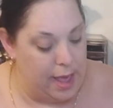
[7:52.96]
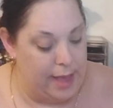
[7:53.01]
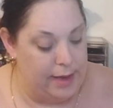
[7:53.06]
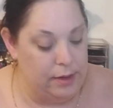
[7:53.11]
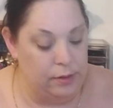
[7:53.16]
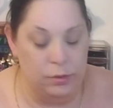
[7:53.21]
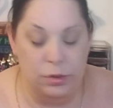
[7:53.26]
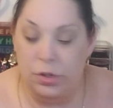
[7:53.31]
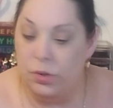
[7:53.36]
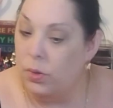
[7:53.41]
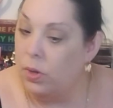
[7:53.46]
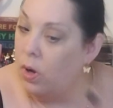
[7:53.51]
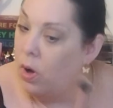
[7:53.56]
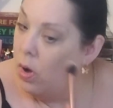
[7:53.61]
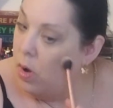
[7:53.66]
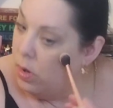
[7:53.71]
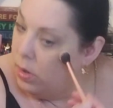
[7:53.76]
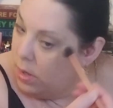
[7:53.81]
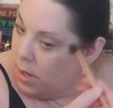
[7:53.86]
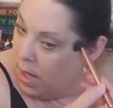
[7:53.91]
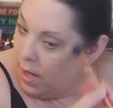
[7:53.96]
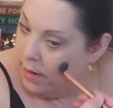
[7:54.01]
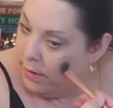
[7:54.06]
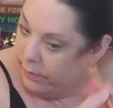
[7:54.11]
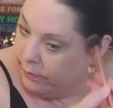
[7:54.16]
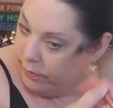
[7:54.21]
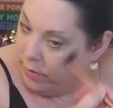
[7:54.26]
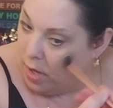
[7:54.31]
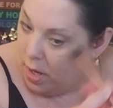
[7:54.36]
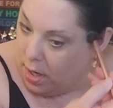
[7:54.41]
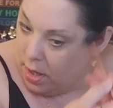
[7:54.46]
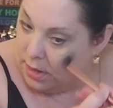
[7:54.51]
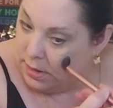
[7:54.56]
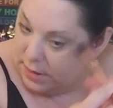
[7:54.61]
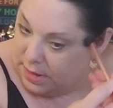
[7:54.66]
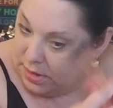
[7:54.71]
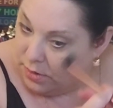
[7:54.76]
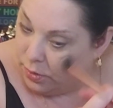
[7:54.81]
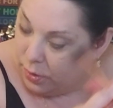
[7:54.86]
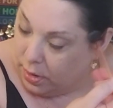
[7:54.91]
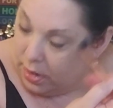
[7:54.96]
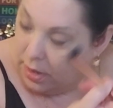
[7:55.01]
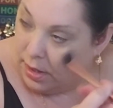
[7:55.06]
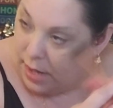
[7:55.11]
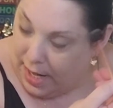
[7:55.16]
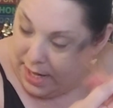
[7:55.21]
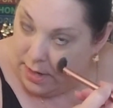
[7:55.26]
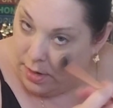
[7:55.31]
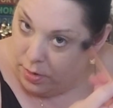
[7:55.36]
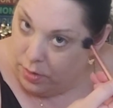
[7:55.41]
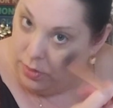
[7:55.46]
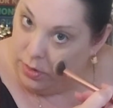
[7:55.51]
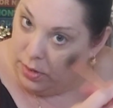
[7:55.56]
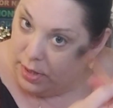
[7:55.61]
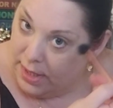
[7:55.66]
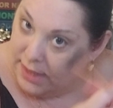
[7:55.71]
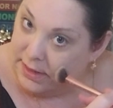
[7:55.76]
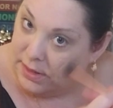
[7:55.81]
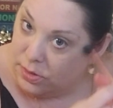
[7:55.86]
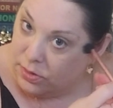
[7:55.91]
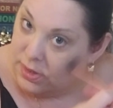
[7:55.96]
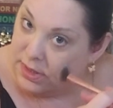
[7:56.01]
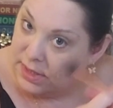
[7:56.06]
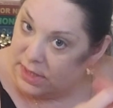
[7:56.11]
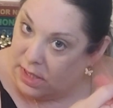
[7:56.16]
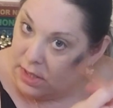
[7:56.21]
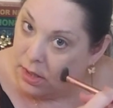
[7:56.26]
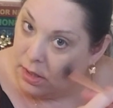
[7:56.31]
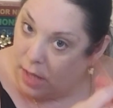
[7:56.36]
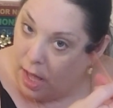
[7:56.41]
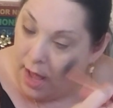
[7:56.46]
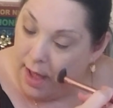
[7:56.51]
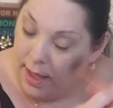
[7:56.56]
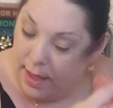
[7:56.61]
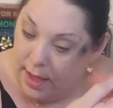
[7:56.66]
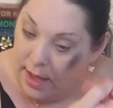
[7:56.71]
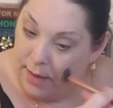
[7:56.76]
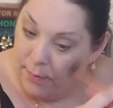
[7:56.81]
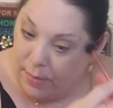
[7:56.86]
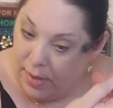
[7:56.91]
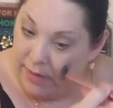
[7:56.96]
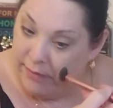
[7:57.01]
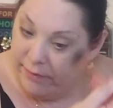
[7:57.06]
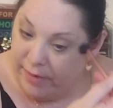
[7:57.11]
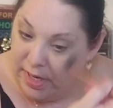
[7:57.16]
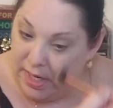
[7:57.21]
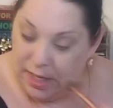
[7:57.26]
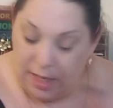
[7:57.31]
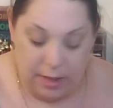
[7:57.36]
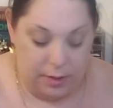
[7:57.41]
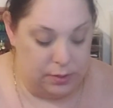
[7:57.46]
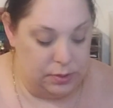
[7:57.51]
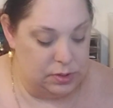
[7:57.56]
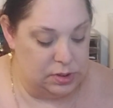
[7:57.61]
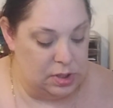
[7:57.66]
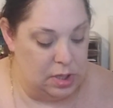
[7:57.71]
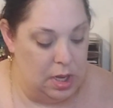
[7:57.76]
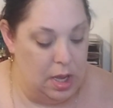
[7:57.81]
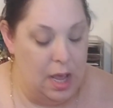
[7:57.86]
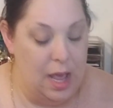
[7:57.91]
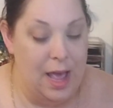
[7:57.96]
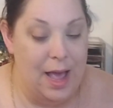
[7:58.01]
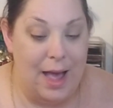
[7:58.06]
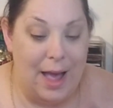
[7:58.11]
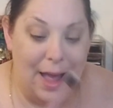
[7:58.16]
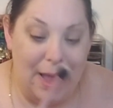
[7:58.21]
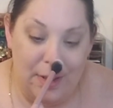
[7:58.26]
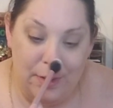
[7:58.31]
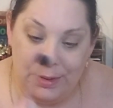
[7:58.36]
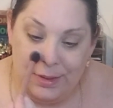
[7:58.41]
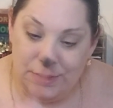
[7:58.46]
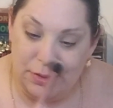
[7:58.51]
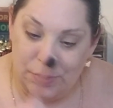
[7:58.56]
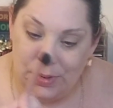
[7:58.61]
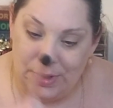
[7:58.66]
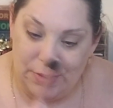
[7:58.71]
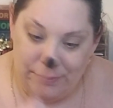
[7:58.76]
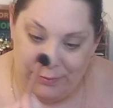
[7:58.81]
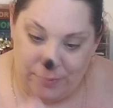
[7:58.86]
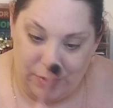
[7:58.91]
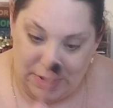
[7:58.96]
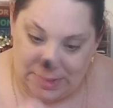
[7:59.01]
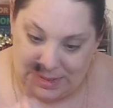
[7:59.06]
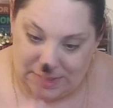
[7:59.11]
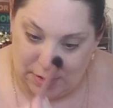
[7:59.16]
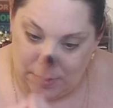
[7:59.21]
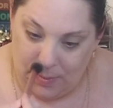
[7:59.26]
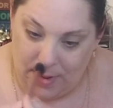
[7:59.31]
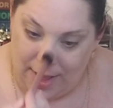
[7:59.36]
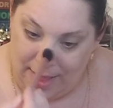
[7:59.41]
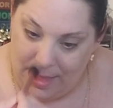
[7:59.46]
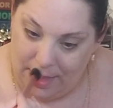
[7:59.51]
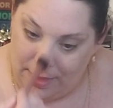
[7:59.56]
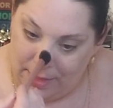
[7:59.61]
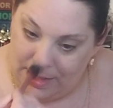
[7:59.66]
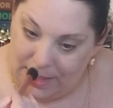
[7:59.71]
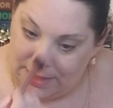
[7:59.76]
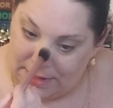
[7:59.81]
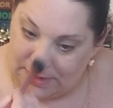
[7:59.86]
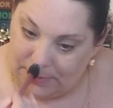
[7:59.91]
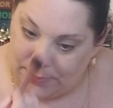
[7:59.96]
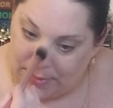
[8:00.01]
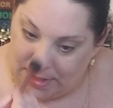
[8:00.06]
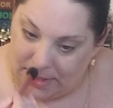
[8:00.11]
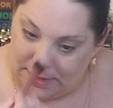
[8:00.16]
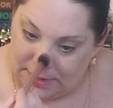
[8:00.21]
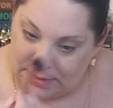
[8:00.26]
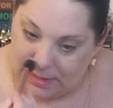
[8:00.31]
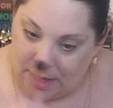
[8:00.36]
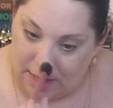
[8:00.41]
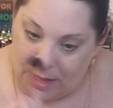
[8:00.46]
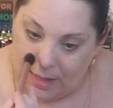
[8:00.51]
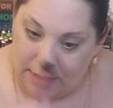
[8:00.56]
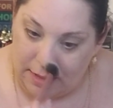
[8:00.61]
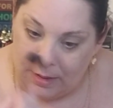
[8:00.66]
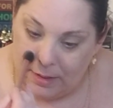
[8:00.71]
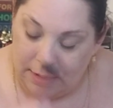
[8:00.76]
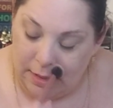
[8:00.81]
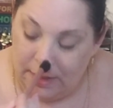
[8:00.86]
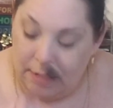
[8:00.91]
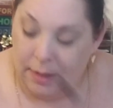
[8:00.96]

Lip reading: I don't do a whole lot of contour. I know you guys don't see it a lot in my videos. I only do it once in a while, and it depends on